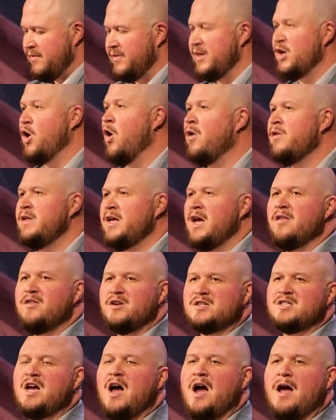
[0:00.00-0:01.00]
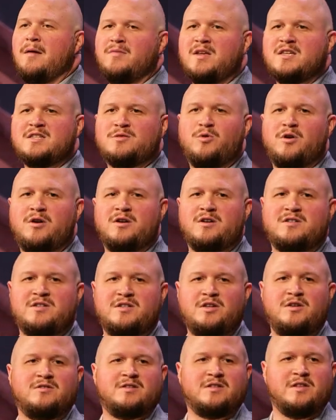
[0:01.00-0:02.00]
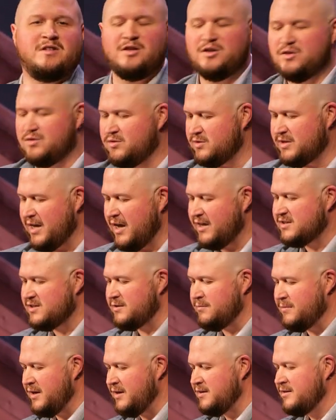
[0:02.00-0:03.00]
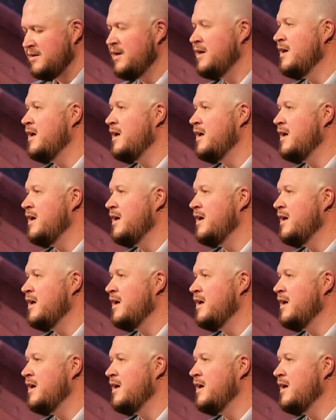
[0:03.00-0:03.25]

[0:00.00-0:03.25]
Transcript: the only other time this word is used in the New Testament